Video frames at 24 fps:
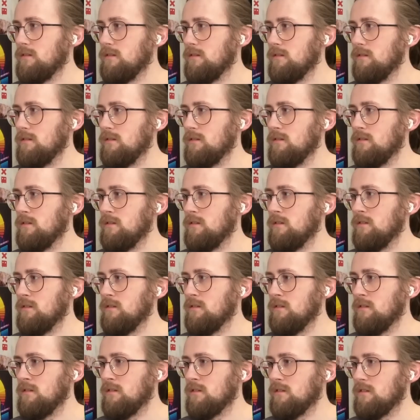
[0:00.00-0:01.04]

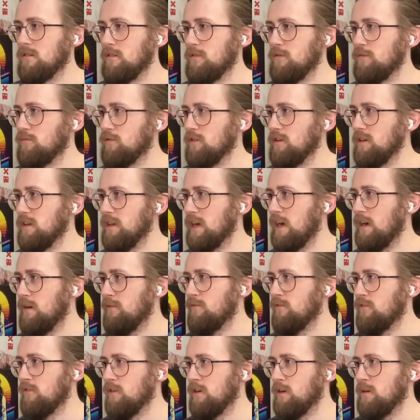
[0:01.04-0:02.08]
He seems pretty
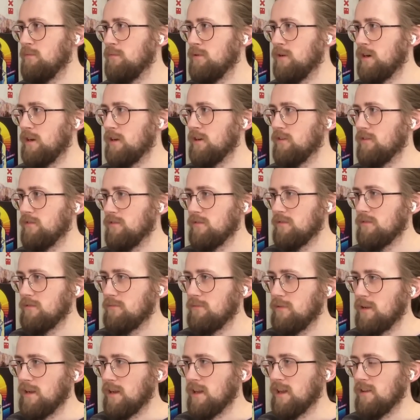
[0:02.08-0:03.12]
down for it, but I don't
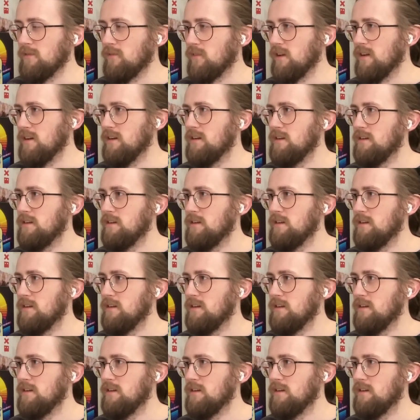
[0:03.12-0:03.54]
believe it.